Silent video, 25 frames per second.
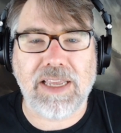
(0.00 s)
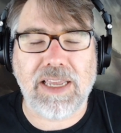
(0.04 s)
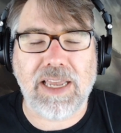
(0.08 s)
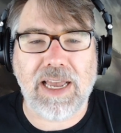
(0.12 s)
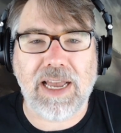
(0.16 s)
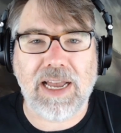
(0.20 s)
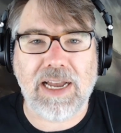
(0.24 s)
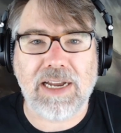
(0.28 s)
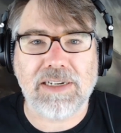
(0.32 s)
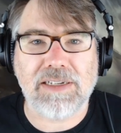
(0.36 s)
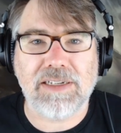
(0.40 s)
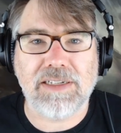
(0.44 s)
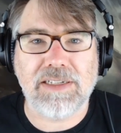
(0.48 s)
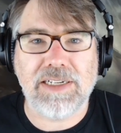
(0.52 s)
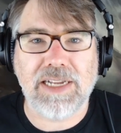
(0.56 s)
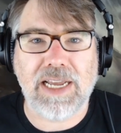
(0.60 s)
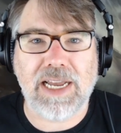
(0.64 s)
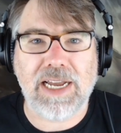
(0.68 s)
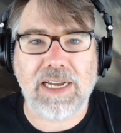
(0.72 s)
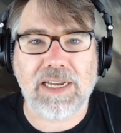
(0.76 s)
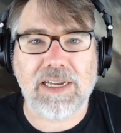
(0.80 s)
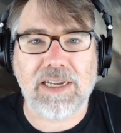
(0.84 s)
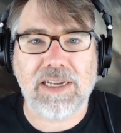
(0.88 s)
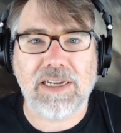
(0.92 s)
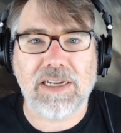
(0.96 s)
act
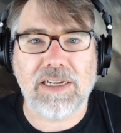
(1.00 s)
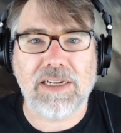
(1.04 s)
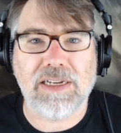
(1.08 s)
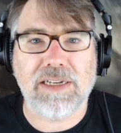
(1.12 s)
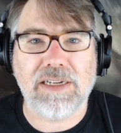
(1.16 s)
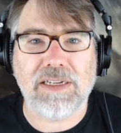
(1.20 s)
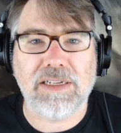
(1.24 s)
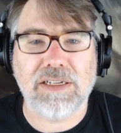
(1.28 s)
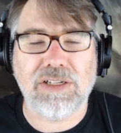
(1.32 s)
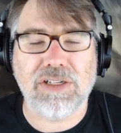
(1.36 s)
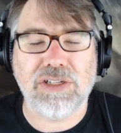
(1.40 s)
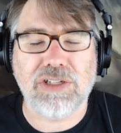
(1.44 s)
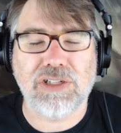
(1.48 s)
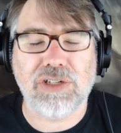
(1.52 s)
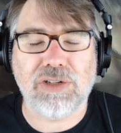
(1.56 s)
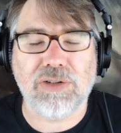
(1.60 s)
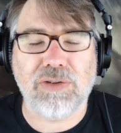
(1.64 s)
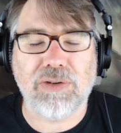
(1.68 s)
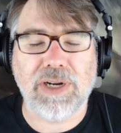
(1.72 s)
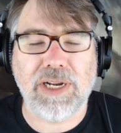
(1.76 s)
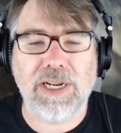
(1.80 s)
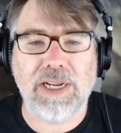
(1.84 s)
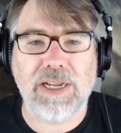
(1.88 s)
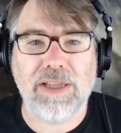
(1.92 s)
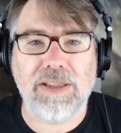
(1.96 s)
deck
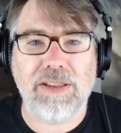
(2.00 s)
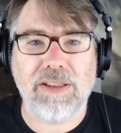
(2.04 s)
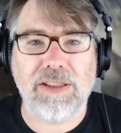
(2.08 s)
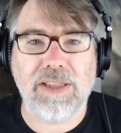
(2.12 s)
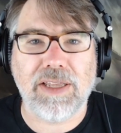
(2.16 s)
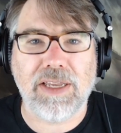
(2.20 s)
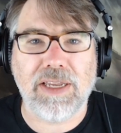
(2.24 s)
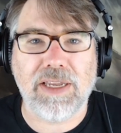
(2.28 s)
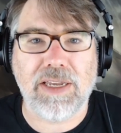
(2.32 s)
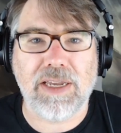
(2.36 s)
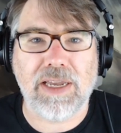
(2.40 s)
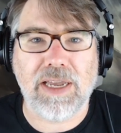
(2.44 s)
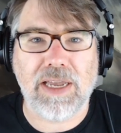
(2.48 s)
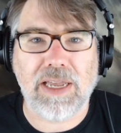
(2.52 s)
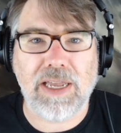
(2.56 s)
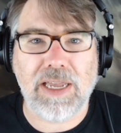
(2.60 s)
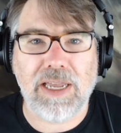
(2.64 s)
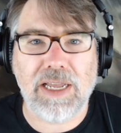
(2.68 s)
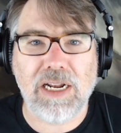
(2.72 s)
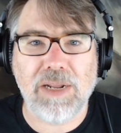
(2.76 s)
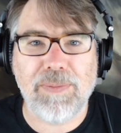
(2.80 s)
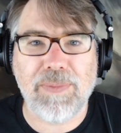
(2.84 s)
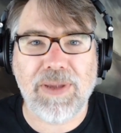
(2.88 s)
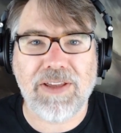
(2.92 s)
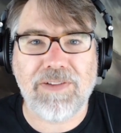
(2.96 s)
during the
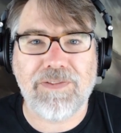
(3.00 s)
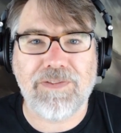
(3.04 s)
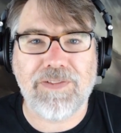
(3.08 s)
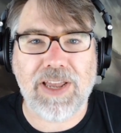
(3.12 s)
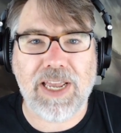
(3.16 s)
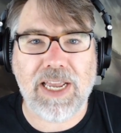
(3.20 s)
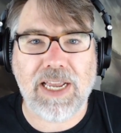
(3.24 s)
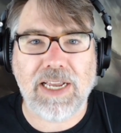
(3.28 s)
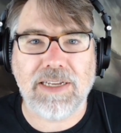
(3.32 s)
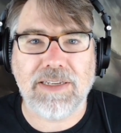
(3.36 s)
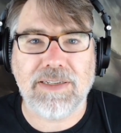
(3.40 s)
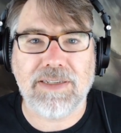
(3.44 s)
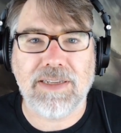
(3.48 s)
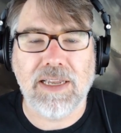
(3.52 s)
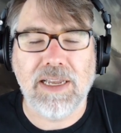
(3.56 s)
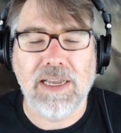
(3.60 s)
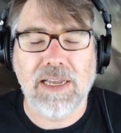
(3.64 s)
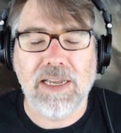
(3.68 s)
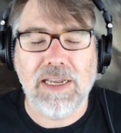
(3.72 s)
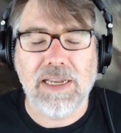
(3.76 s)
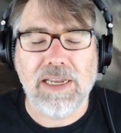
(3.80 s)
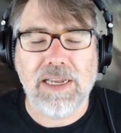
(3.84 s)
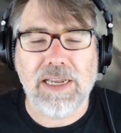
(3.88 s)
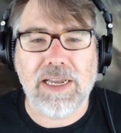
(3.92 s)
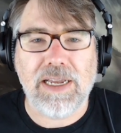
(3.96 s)
enemy phase,
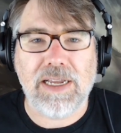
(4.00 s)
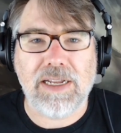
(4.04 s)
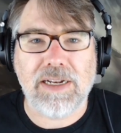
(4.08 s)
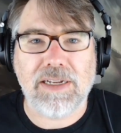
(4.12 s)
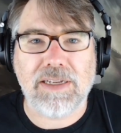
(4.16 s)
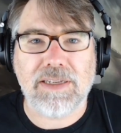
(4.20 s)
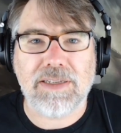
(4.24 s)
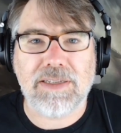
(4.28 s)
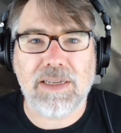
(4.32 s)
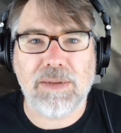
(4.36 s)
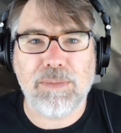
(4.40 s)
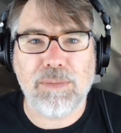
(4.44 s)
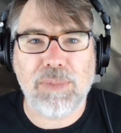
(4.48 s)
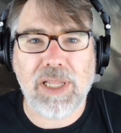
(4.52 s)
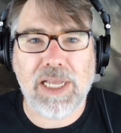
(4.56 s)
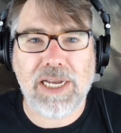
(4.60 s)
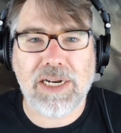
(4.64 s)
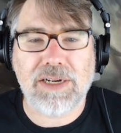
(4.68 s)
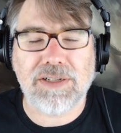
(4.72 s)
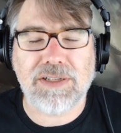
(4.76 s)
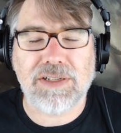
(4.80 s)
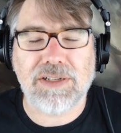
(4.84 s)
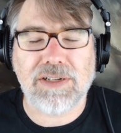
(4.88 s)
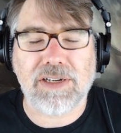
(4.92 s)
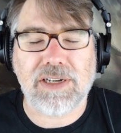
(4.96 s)
and some
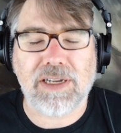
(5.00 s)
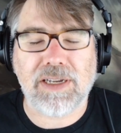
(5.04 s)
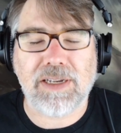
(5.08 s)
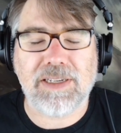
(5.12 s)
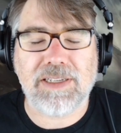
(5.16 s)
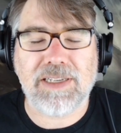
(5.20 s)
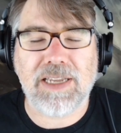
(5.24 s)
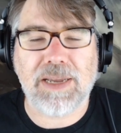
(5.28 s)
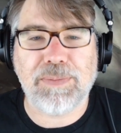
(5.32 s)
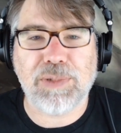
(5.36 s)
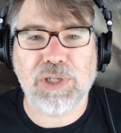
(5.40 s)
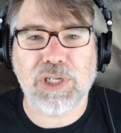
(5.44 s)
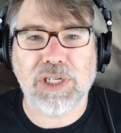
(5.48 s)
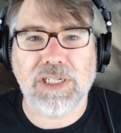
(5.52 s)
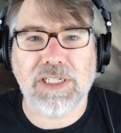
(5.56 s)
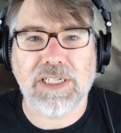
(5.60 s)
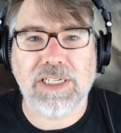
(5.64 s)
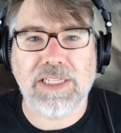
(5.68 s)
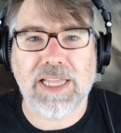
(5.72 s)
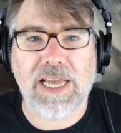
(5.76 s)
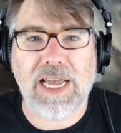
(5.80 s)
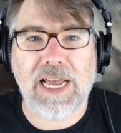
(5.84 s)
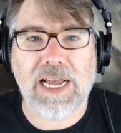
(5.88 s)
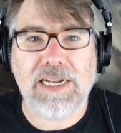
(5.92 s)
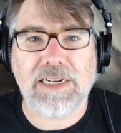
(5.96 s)
players took exception to
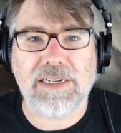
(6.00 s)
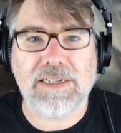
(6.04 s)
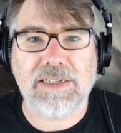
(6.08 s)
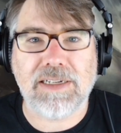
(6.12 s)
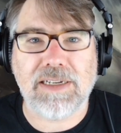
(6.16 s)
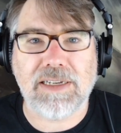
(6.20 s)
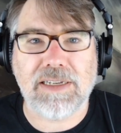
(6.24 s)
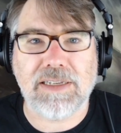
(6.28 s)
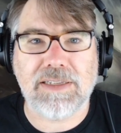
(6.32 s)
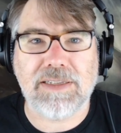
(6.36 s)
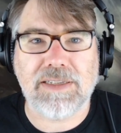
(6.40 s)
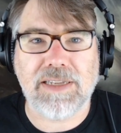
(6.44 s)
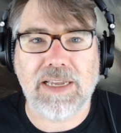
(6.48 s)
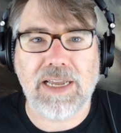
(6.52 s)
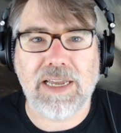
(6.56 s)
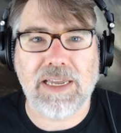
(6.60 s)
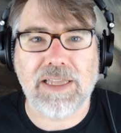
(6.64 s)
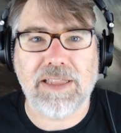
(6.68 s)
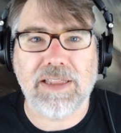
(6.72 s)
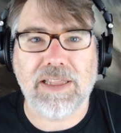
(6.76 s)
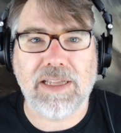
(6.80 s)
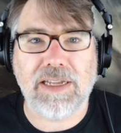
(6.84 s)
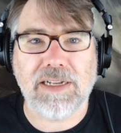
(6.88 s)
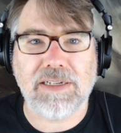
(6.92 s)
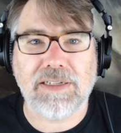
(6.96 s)
that,
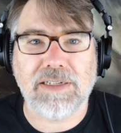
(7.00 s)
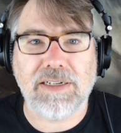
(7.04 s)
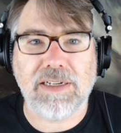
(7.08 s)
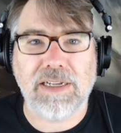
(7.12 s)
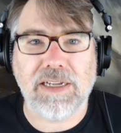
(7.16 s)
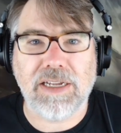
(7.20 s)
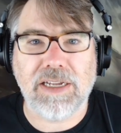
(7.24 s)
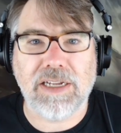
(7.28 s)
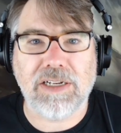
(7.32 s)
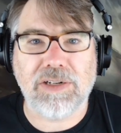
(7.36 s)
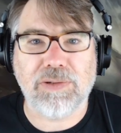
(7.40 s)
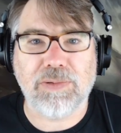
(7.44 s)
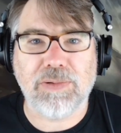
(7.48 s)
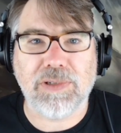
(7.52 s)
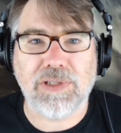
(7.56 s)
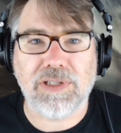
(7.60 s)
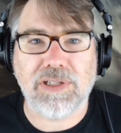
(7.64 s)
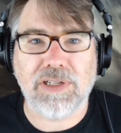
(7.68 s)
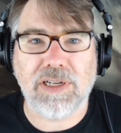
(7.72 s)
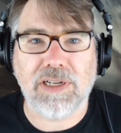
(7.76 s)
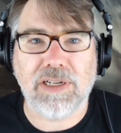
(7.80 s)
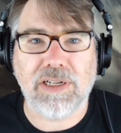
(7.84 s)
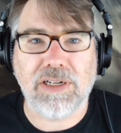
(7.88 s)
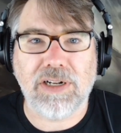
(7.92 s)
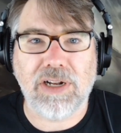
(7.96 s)
saying that it was
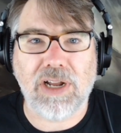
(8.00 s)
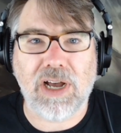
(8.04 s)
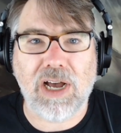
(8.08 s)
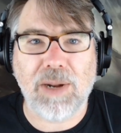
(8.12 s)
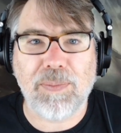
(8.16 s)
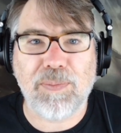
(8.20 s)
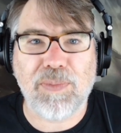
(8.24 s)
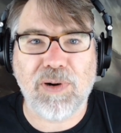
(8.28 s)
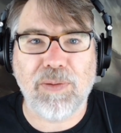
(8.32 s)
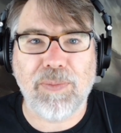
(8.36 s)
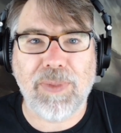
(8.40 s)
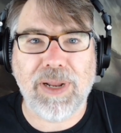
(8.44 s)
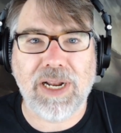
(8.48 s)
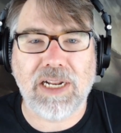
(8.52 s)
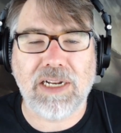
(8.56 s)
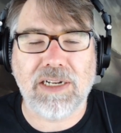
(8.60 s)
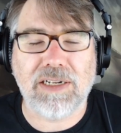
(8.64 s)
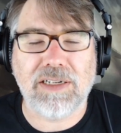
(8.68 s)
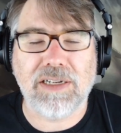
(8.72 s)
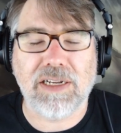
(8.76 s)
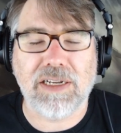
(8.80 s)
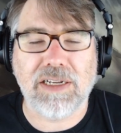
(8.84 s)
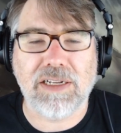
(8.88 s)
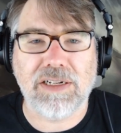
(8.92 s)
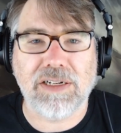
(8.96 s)
not
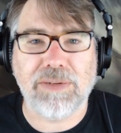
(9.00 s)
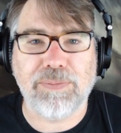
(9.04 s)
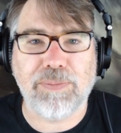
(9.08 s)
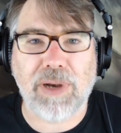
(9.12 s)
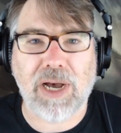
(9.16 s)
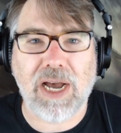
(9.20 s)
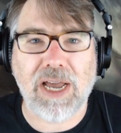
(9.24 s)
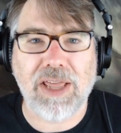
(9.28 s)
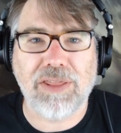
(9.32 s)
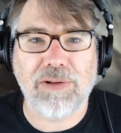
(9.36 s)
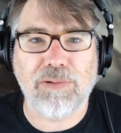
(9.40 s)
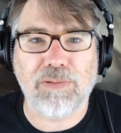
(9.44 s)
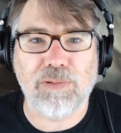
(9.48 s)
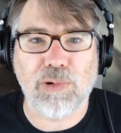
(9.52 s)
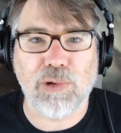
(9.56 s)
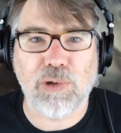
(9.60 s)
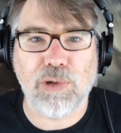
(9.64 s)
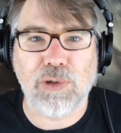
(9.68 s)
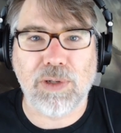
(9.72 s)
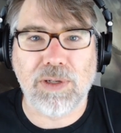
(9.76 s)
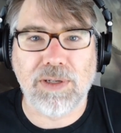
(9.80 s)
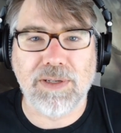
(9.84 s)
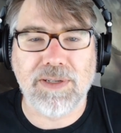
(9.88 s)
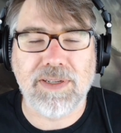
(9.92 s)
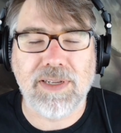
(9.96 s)
permitted by the
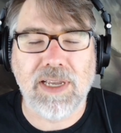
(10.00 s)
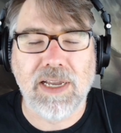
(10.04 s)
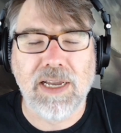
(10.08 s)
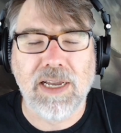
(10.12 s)
rules.